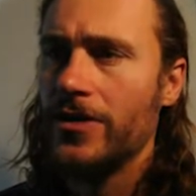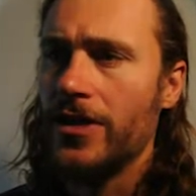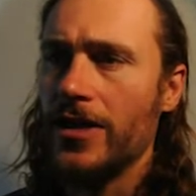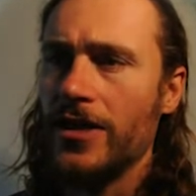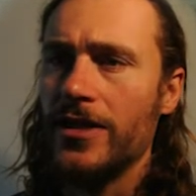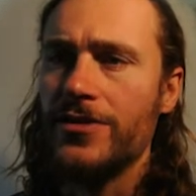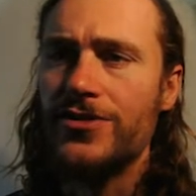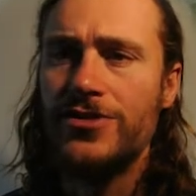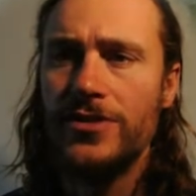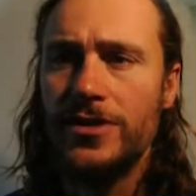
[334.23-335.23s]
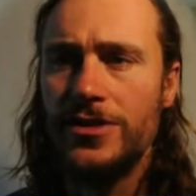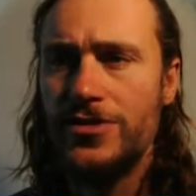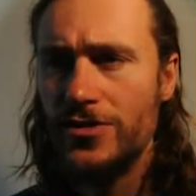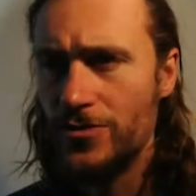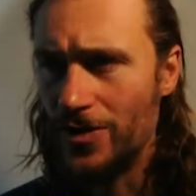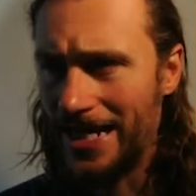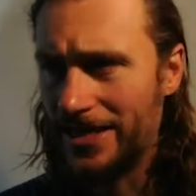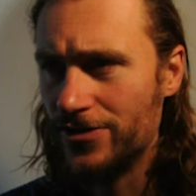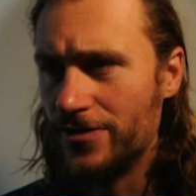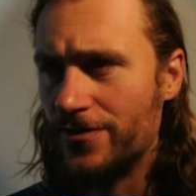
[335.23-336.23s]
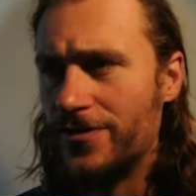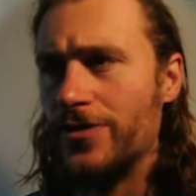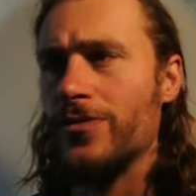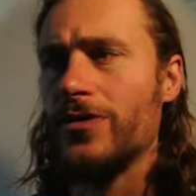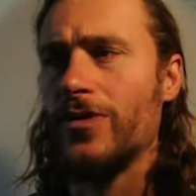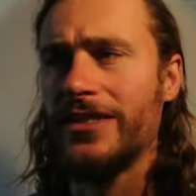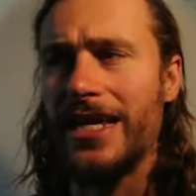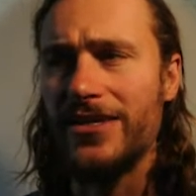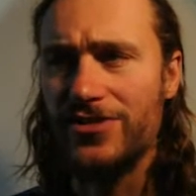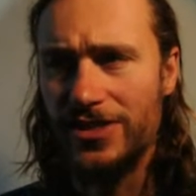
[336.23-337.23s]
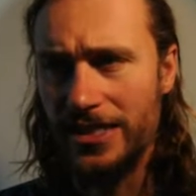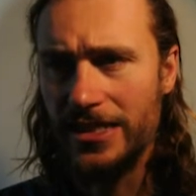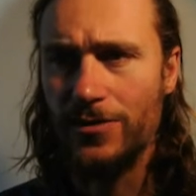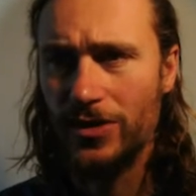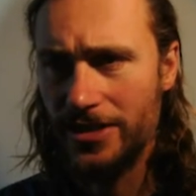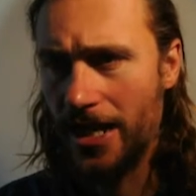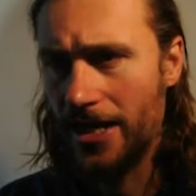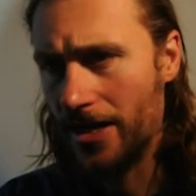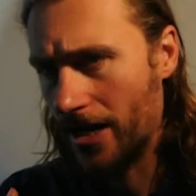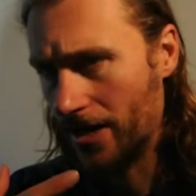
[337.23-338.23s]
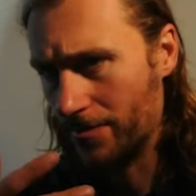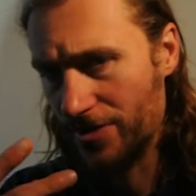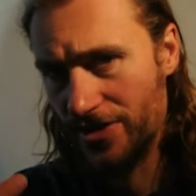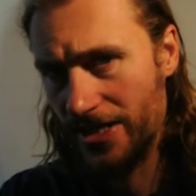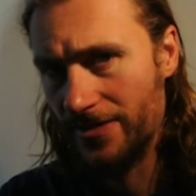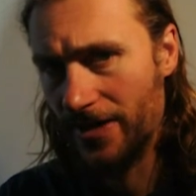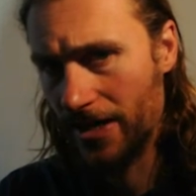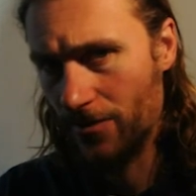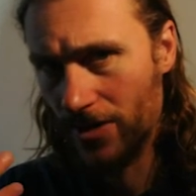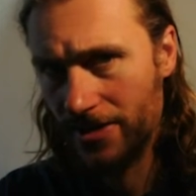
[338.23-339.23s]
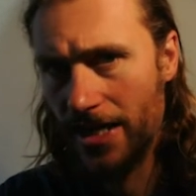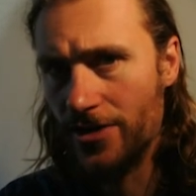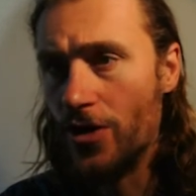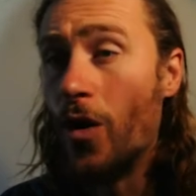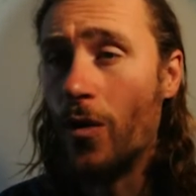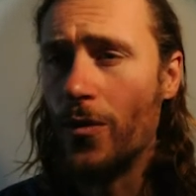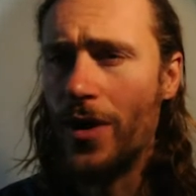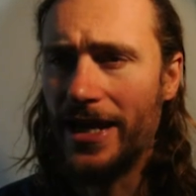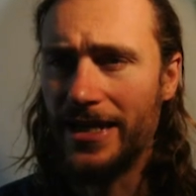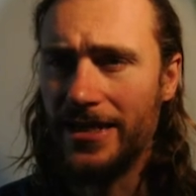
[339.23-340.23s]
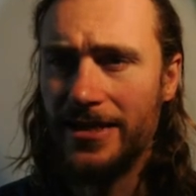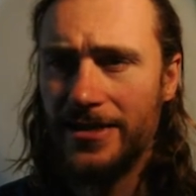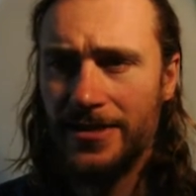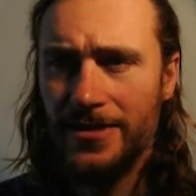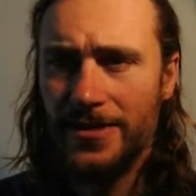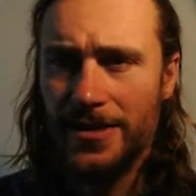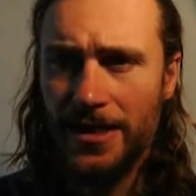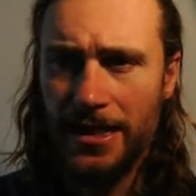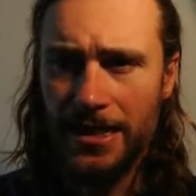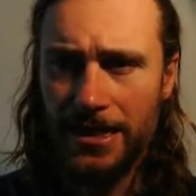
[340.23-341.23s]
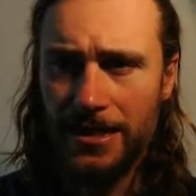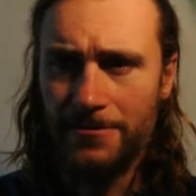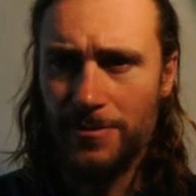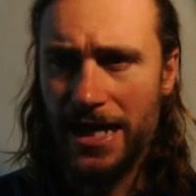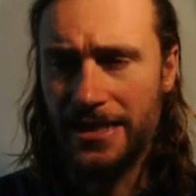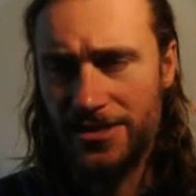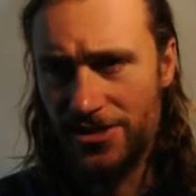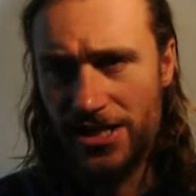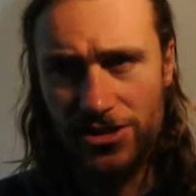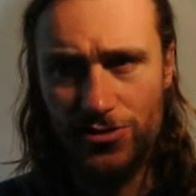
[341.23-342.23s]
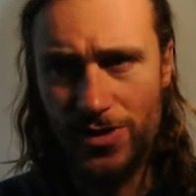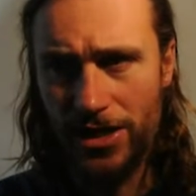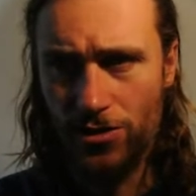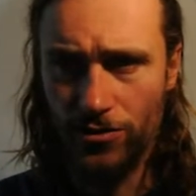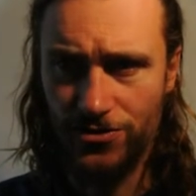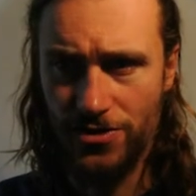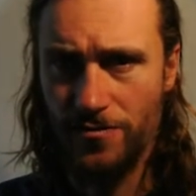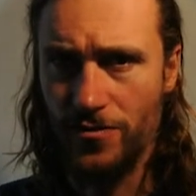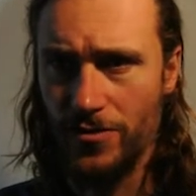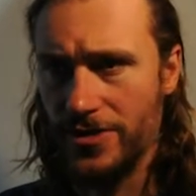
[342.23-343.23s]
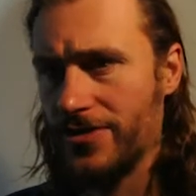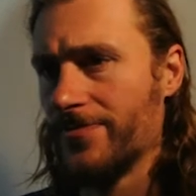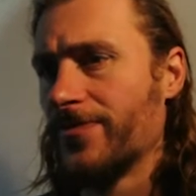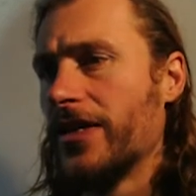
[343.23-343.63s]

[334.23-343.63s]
And you should relate to the viewer what they see, what they are perceiving, and what they know already. And this is history and culture, of course.